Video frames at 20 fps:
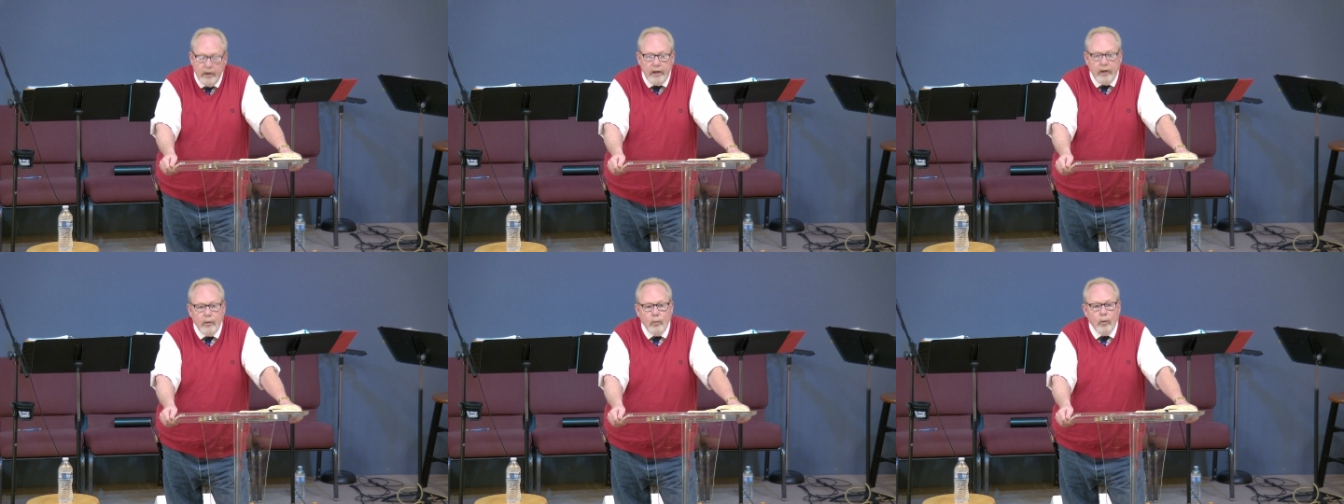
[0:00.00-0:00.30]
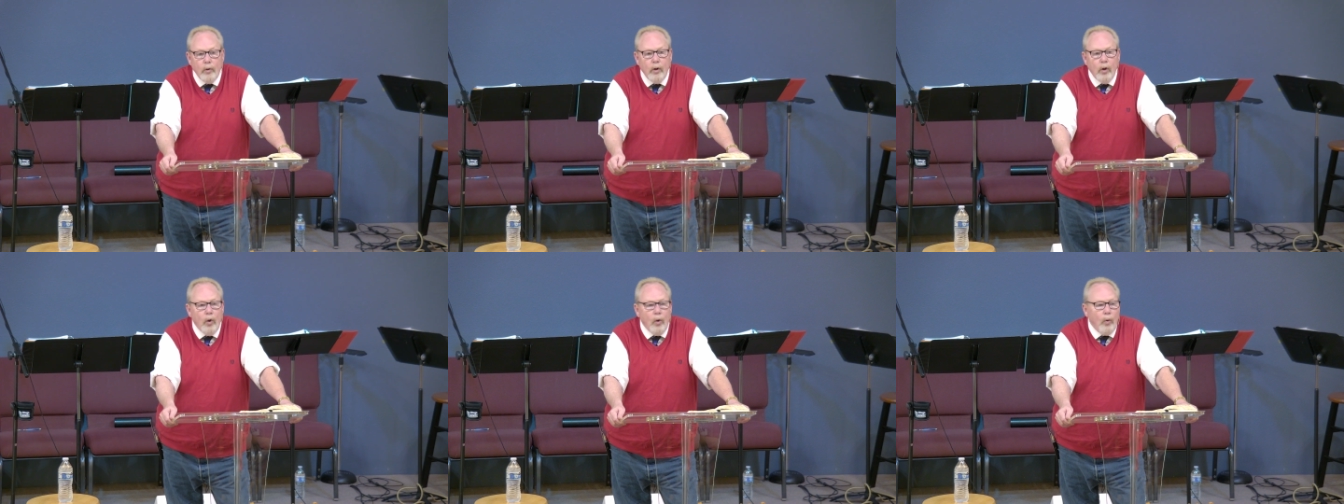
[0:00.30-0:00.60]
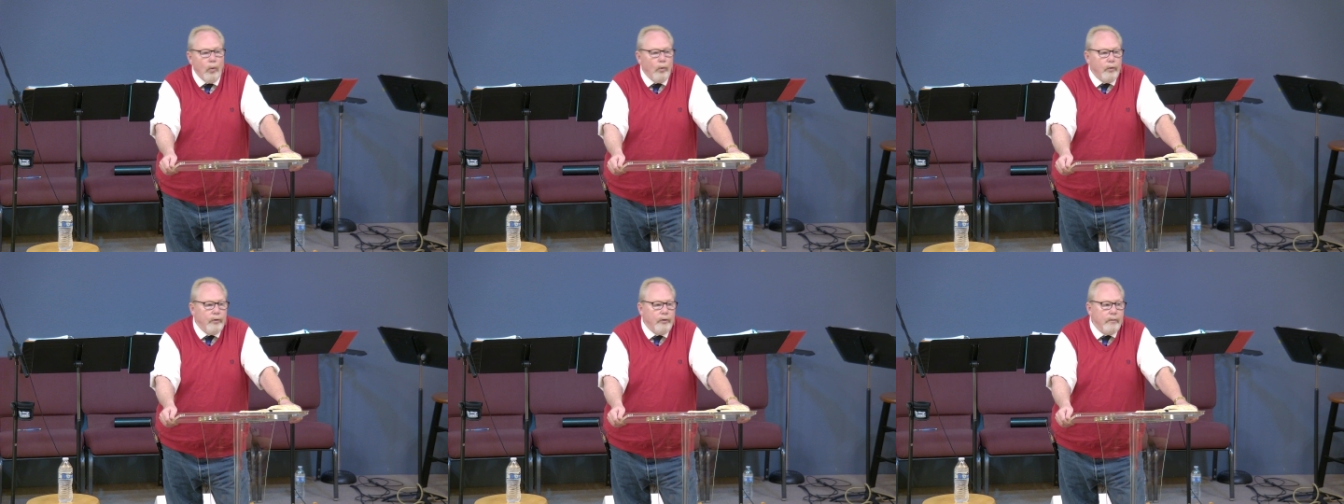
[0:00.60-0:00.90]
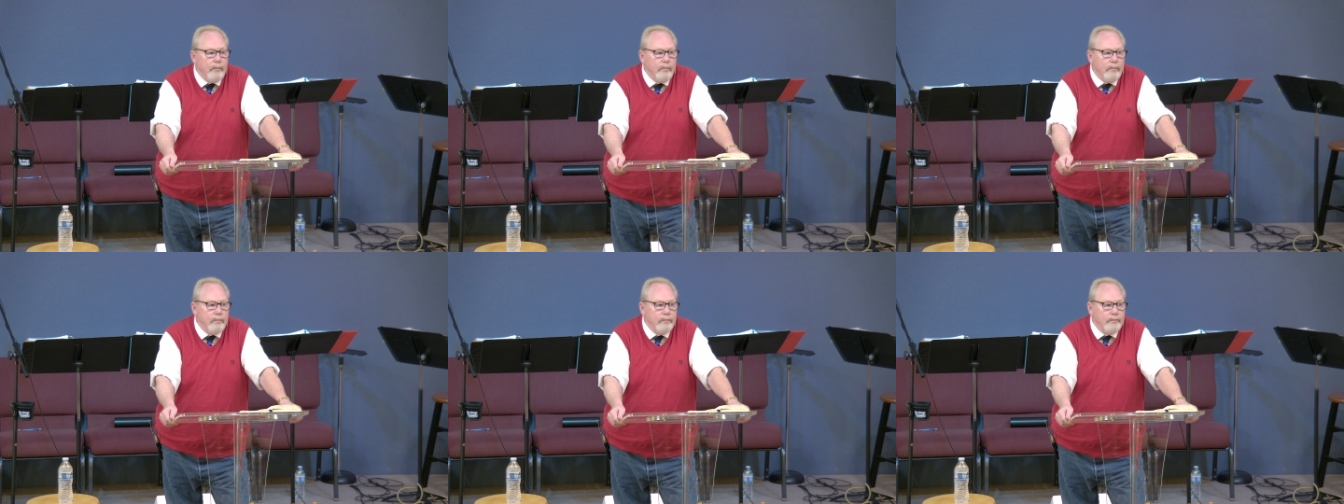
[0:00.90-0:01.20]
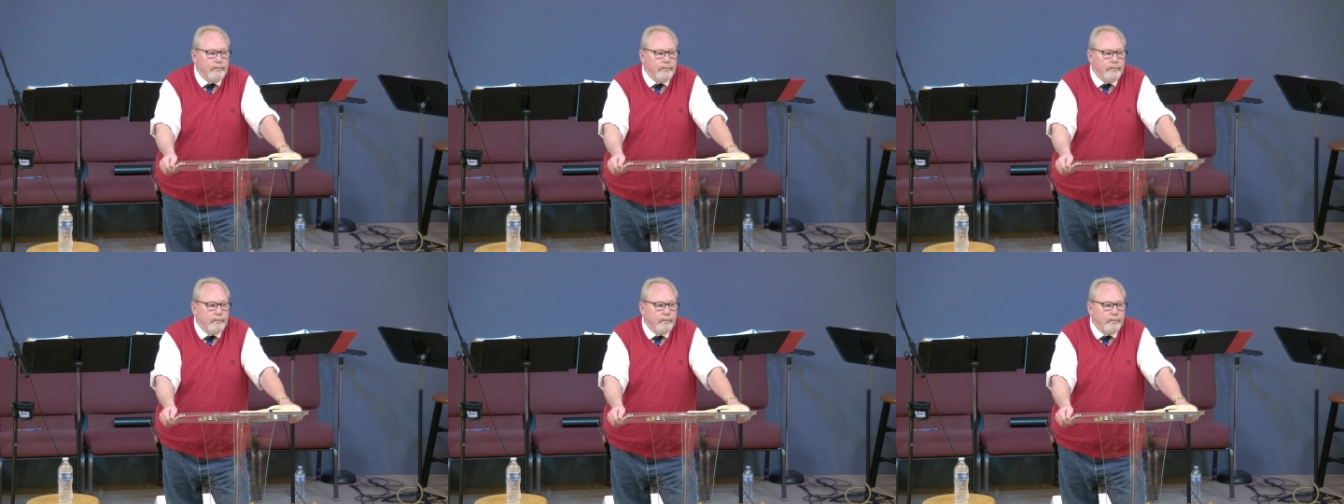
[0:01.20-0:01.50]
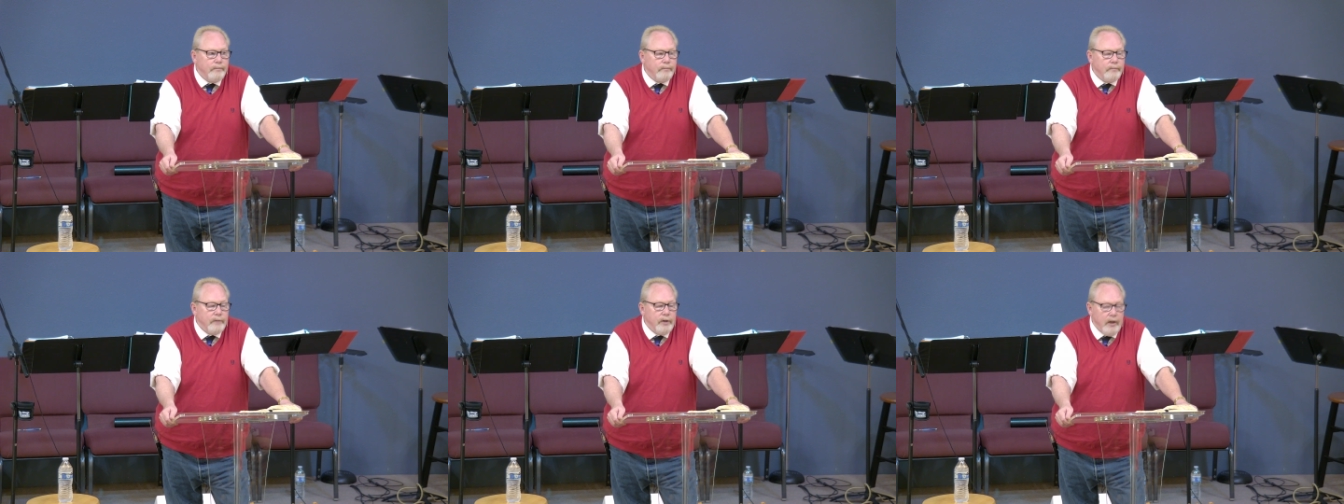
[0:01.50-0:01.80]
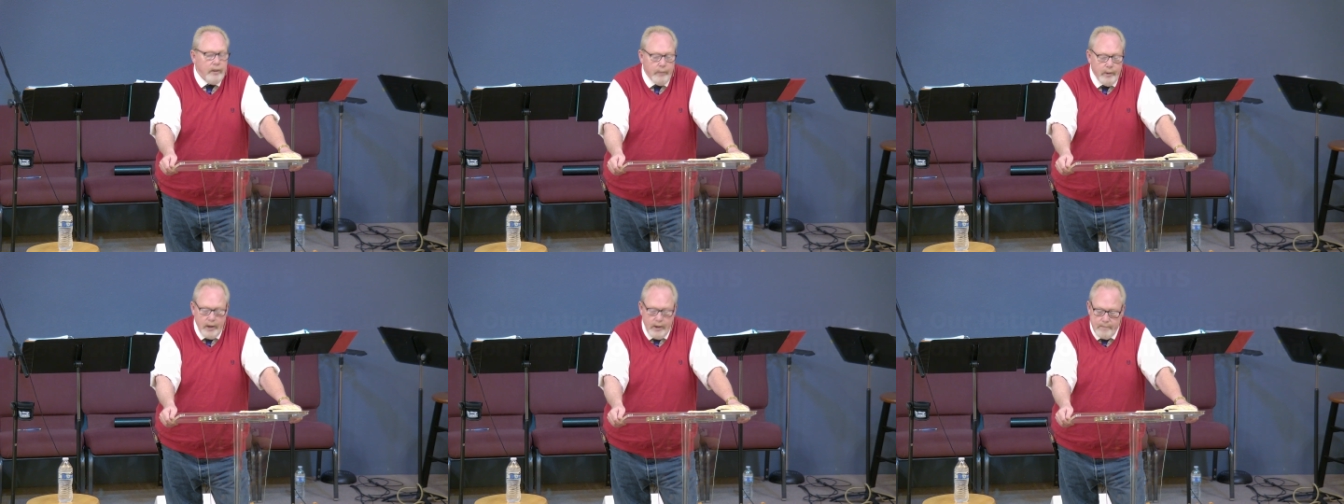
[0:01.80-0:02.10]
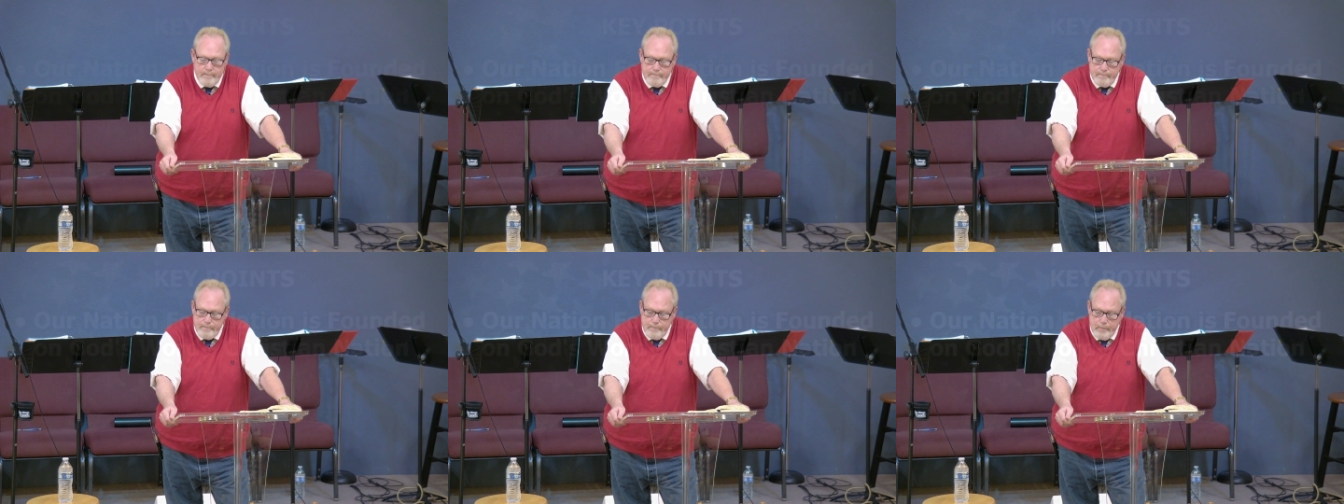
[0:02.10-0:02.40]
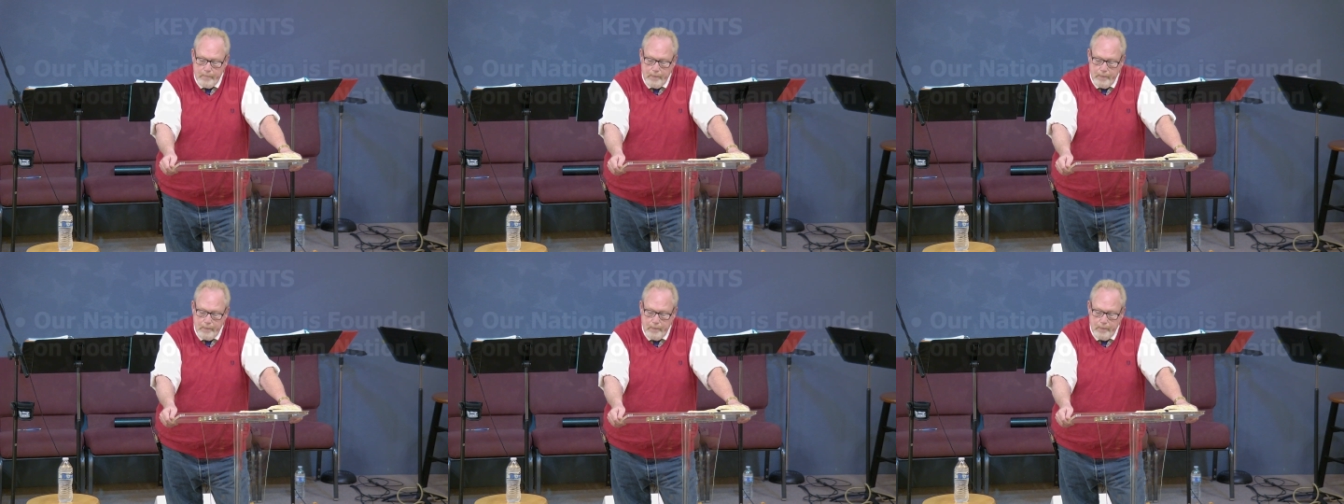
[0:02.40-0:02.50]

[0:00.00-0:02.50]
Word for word: it will hold. Amen? Amen.